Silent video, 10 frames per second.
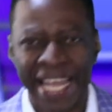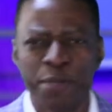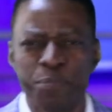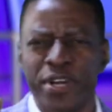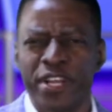
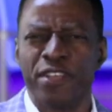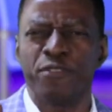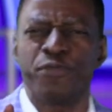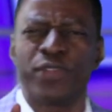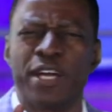I
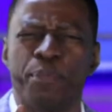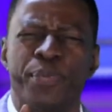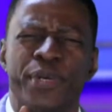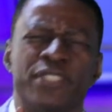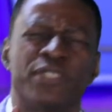pray for
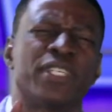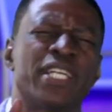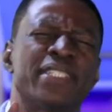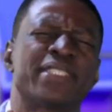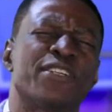that person
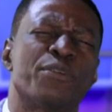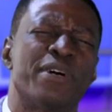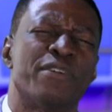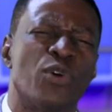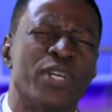under the sound of
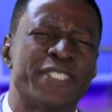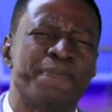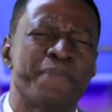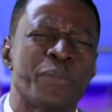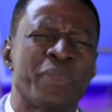my voice.